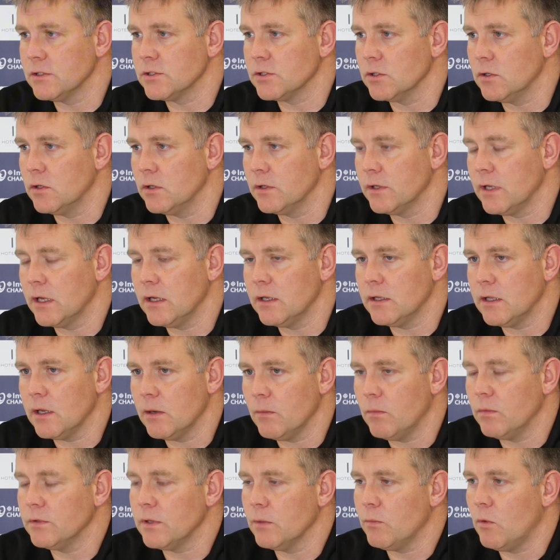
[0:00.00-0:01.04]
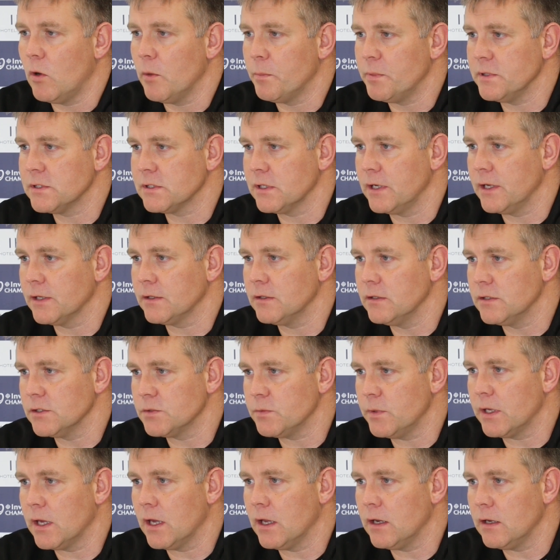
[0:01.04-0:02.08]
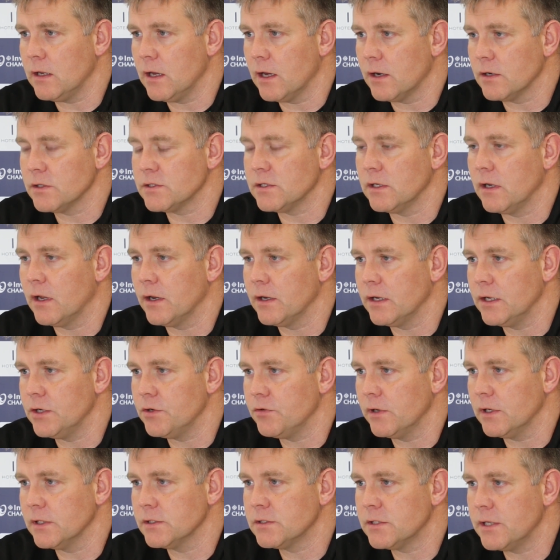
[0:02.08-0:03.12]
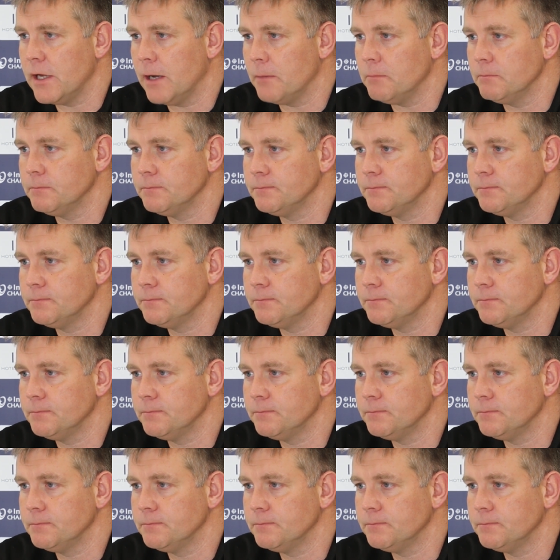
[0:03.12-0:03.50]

so they won't be selected this weekend. Yeah, they're still on the injury list, yeah.